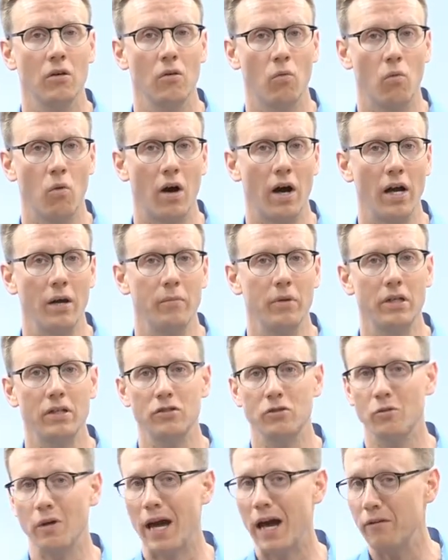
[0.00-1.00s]
Why?
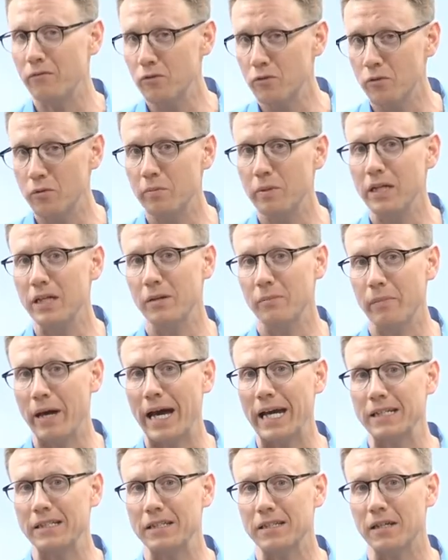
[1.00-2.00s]
Because you have to repeat it
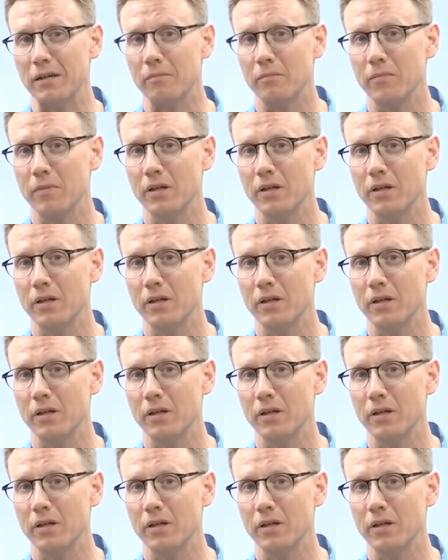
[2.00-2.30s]
back to them.